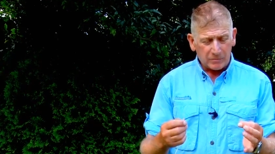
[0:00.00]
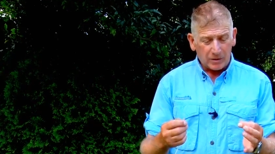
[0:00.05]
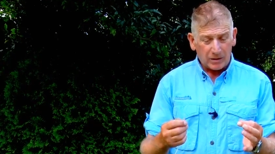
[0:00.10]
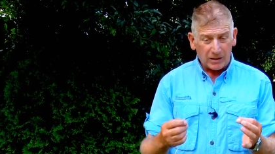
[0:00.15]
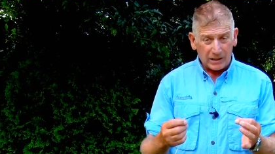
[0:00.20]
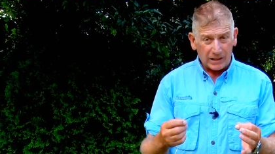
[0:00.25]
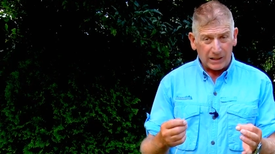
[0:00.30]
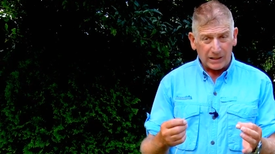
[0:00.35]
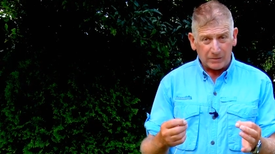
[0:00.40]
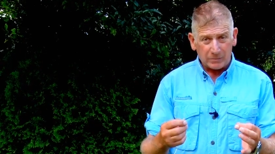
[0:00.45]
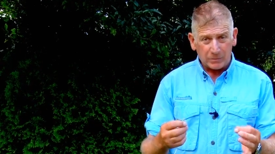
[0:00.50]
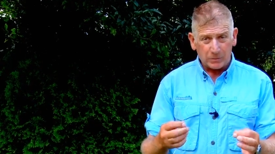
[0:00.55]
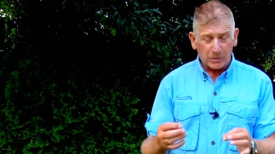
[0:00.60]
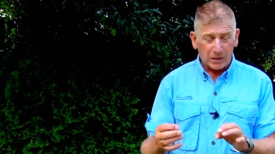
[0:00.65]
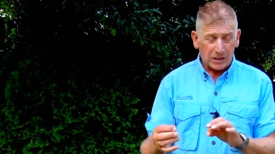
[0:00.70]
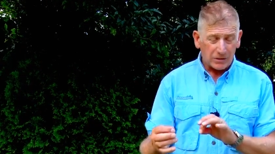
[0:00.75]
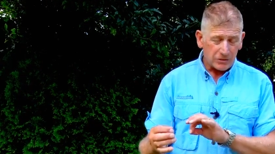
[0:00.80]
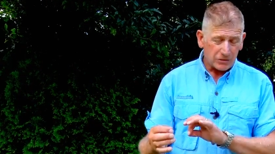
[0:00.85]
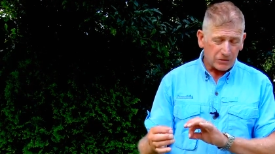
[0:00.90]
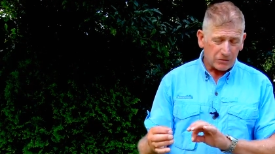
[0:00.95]
My leader will
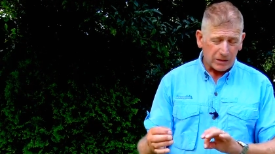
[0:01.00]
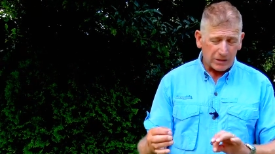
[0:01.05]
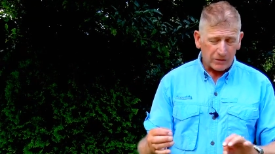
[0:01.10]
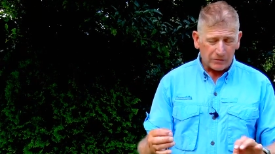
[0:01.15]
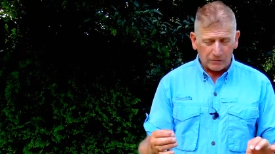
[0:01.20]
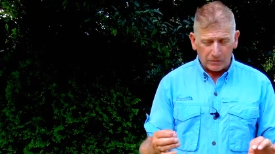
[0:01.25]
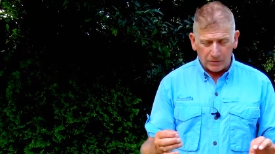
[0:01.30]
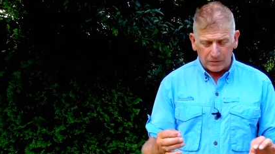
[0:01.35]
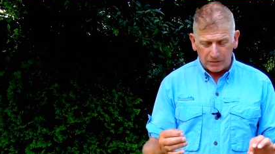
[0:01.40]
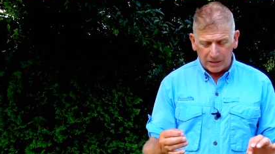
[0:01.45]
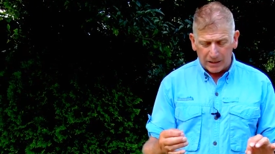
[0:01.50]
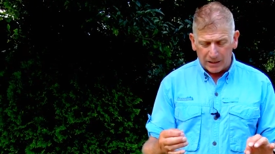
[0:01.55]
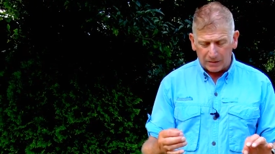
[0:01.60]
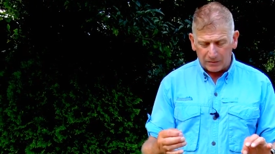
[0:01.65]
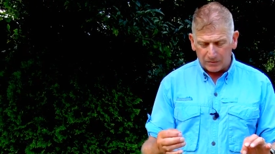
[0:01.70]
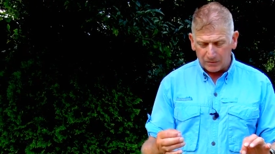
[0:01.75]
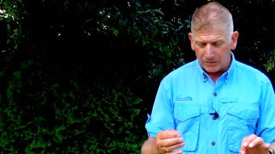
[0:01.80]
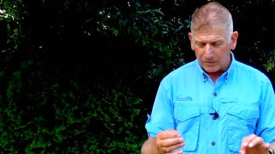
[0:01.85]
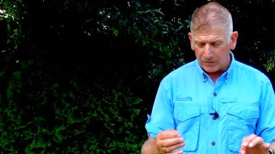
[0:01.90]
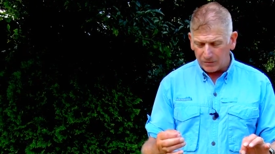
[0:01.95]
go straight through
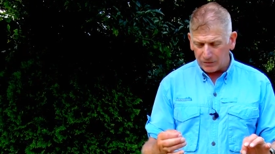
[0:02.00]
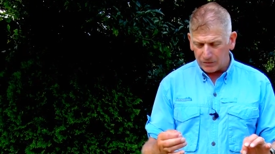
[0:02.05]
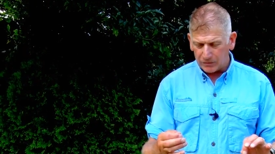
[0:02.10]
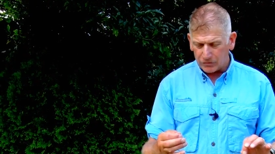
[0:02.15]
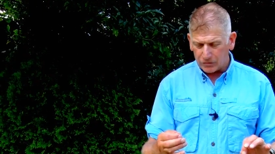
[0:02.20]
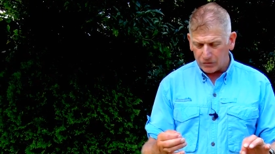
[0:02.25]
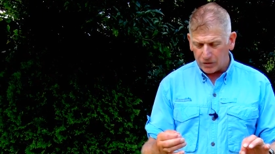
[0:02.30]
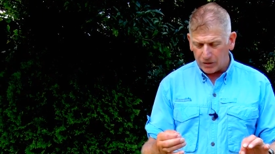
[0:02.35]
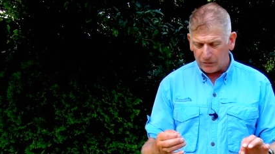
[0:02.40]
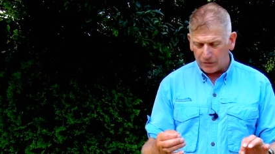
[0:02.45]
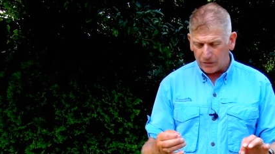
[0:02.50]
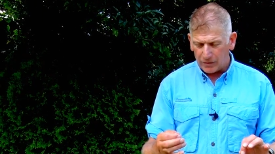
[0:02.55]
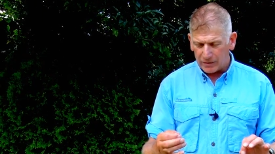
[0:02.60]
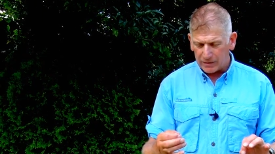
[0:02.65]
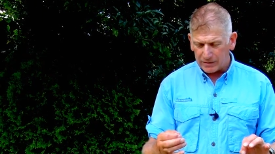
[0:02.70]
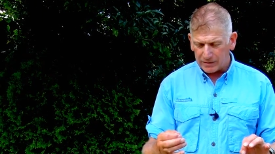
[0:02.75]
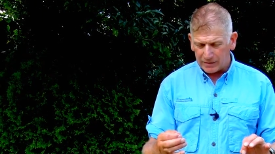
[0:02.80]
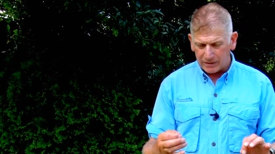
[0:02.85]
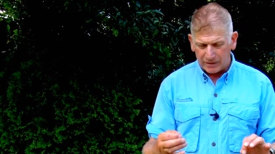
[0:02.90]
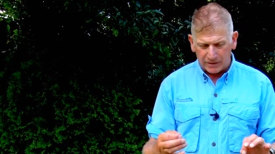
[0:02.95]
now on the dry fly
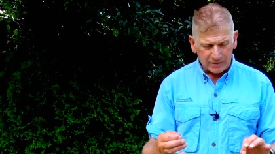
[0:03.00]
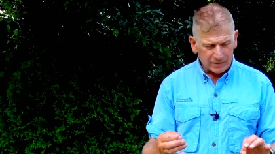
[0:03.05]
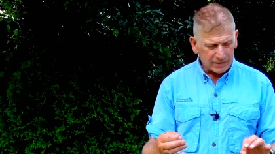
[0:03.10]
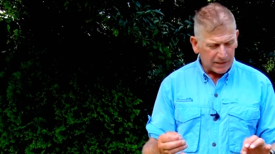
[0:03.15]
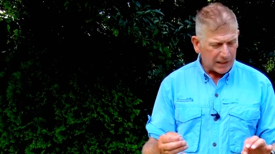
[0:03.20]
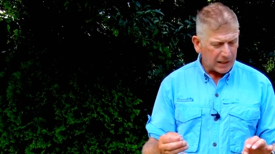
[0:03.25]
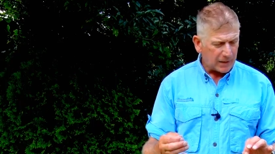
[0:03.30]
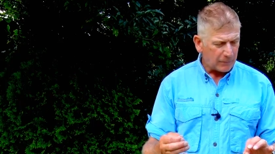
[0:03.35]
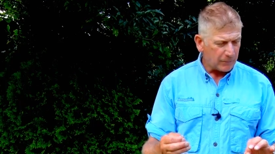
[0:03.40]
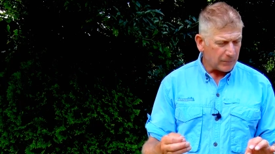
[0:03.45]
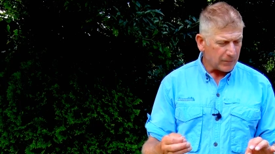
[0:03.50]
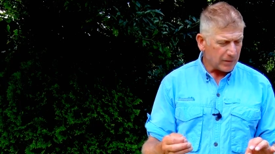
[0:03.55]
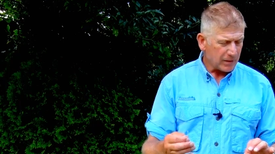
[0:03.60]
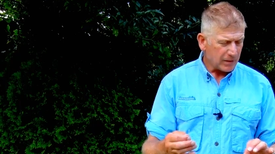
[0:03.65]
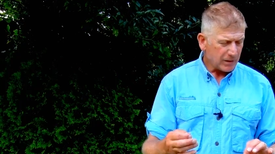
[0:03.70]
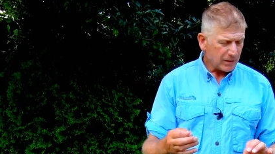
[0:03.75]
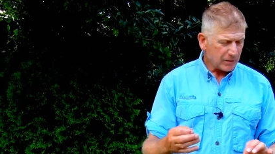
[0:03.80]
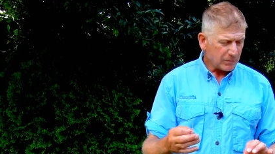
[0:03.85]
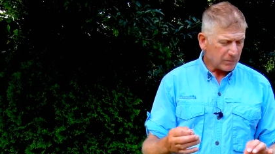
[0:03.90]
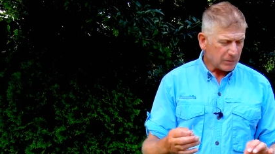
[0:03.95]
uh, setup
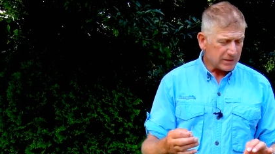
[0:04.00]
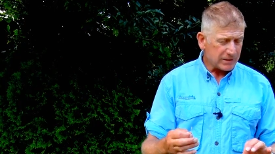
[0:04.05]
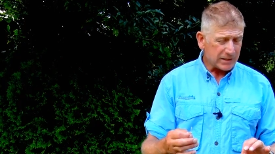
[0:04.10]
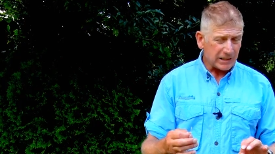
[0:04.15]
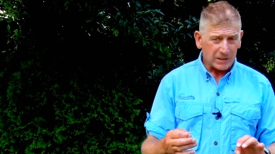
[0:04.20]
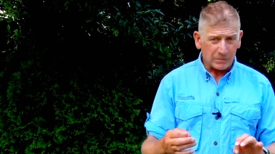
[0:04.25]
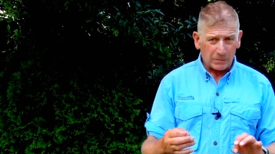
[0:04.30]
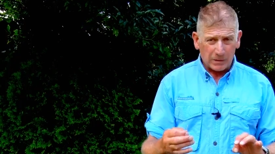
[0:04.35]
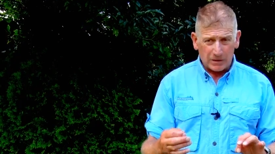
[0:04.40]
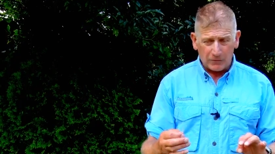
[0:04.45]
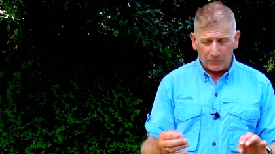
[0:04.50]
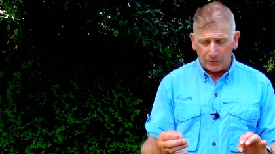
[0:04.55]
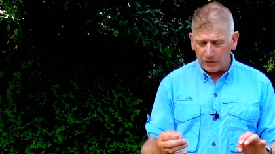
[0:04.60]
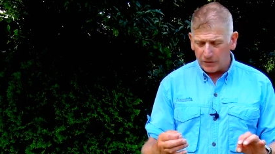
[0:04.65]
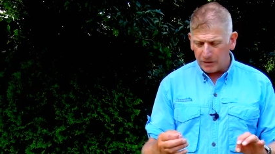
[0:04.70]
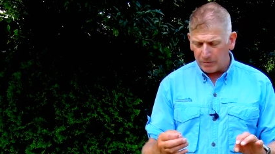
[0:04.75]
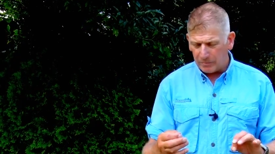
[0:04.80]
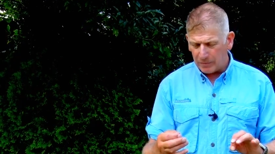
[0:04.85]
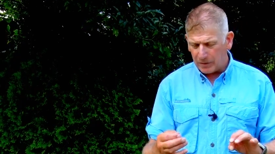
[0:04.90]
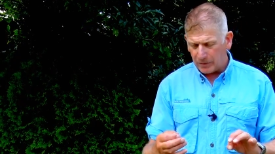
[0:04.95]
with six pound
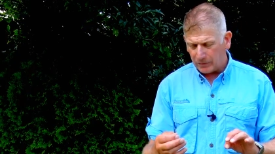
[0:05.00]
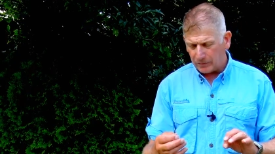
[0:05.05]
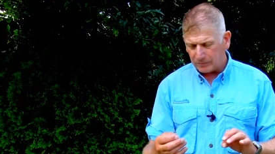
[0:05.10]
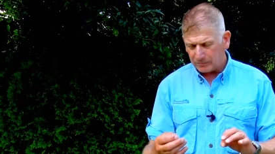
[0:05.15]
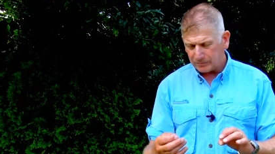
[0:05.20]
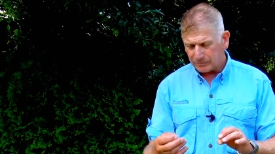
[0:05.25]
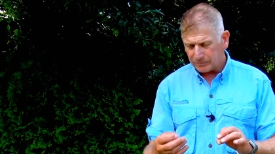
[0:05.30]
fulling mill.